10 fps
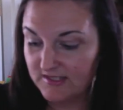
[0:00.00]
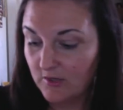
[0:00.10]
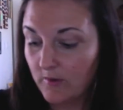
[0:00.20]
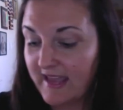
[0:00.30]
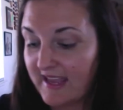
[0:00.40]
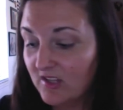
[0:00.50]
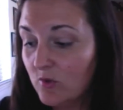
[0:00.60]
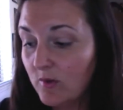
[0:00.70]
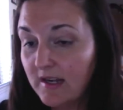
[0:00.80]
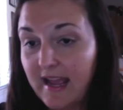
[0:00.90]
So again,
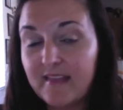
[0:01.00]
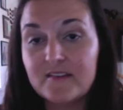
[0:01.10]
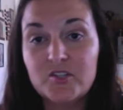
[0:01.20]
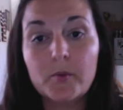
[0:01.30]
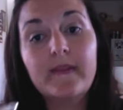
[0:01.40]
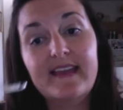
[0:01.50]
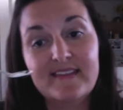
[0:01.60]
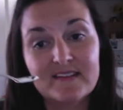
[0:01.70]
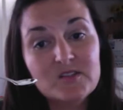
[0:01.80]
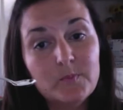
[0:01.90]
you could either do it like in
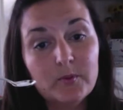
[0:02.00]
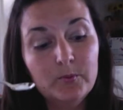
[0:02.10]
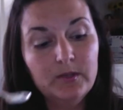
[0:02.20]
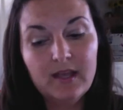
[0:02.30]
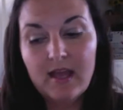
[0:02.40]
the spoon.